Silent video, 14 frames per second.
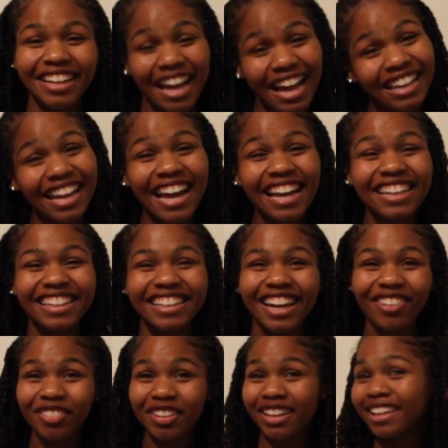I like it.
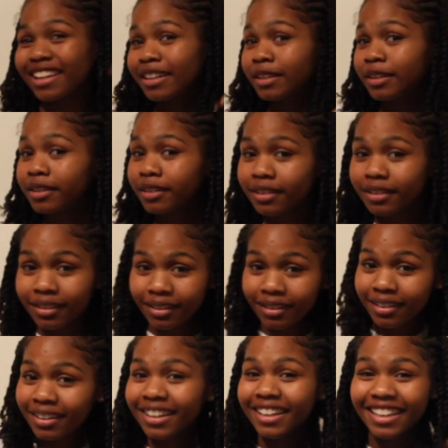I mean,
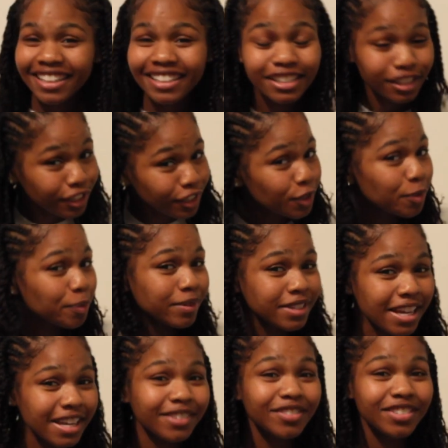it's a cute
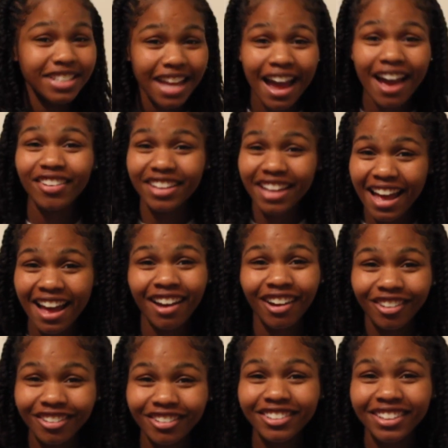protective style,
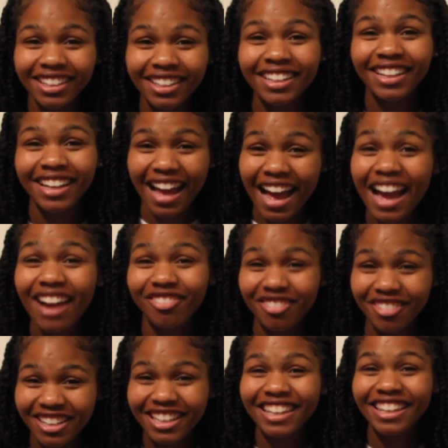y'all. I
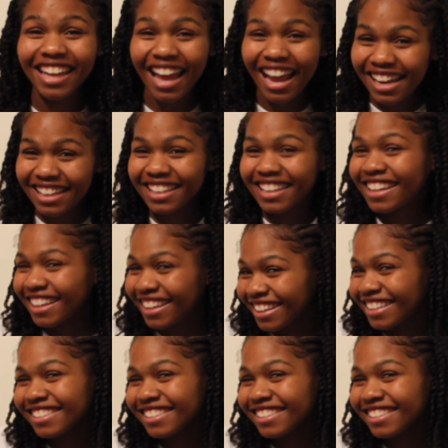really like it.